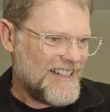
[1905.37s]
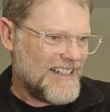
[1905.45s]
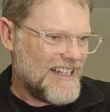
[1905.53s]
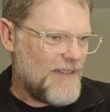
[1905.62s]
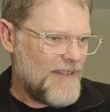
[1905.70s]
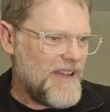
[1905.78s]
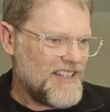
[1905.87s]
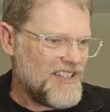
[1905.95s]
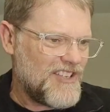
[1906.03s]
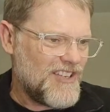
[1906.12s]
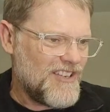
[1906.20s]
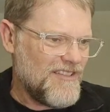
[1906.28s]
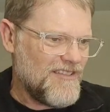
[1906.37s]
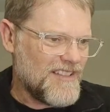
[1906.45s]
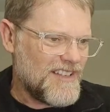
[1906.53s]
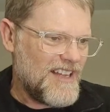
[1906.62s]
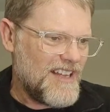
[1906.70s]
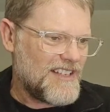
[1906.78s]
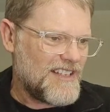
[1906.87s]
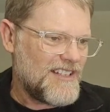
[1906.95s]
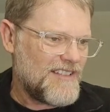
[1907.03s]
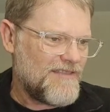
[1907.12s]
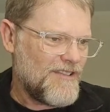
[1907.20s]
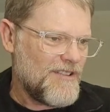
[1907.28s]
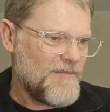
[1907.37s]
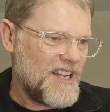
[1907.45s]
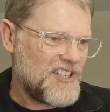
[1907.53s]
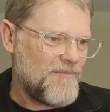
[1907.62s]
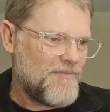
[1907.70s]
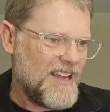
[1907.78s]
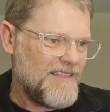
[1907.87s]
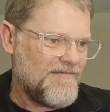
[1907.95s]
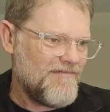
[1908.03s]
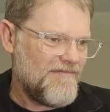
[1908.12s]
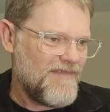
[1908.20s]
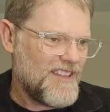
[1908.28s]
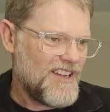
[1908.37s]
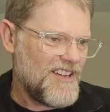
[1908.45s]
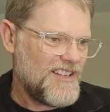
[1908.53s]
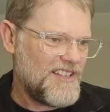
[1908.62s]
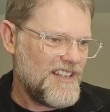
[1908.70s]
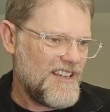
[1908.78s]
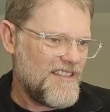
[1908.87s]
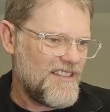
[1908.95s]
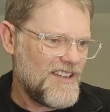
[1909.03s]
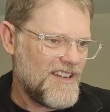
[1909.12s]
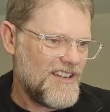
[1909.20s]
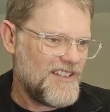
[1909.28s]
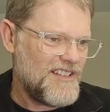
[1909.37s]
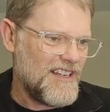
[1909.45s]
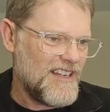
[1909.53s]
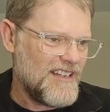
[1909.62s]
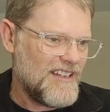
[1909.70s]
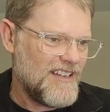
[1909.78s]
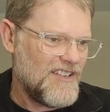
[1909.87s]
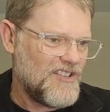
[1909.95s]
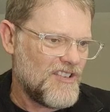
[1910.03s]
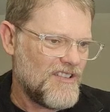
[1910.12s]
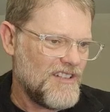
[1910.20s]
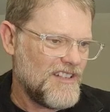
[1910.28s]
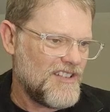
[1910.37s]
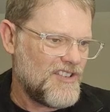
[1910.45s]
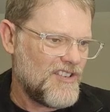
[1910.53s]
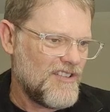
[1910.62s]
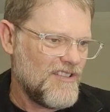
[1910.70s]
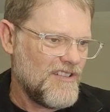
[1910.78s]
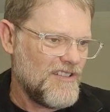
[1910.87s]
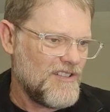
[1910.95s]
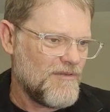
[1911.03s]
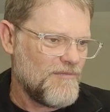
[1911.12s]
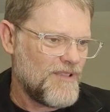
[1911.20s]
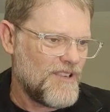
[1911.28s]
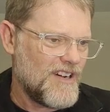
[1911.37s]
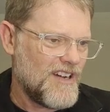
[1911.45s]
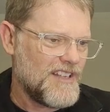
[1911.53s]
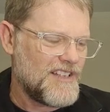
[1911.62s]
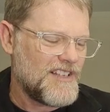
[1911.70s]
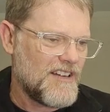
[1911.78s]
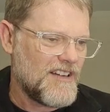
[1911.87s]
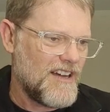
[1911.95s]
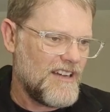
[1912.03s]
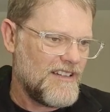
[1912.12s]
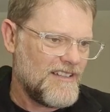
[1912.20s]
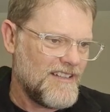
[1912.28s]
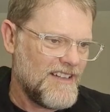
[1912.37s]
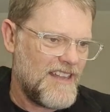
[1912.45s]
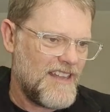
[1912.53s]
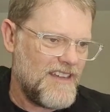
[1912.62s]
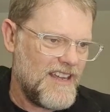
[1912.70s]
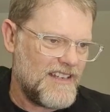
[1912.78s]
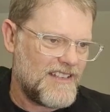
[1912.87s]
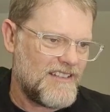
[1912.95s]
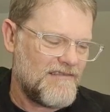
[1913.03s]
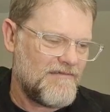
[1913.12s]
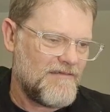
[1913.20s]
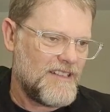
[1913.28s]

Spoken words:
Ben's tunes. Thanks very much, Ben. Thirsty, thirsty. Enjoying the tunes with Brian Sy. Ah, thanks.